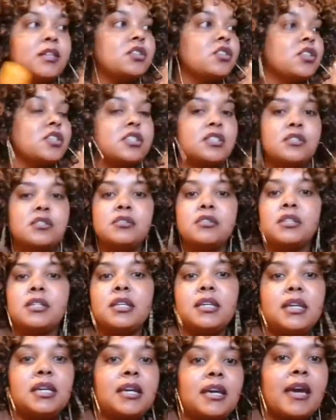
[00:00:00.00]
just to
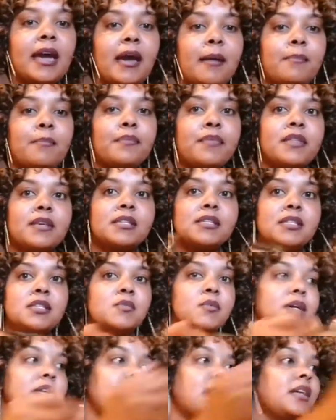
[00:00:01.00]
recap, this
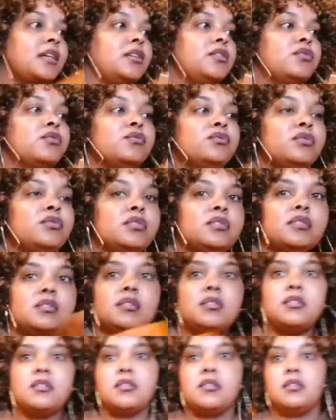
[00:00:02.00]
is what I
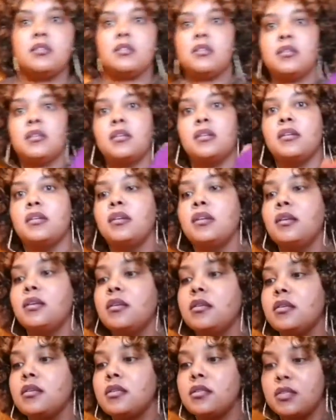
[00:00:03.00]
used.
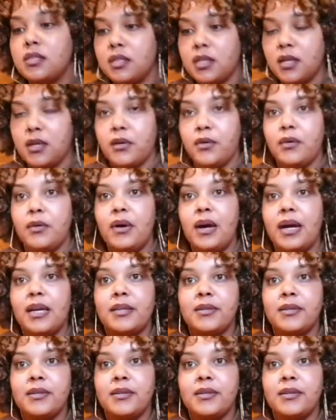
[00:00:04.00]
So I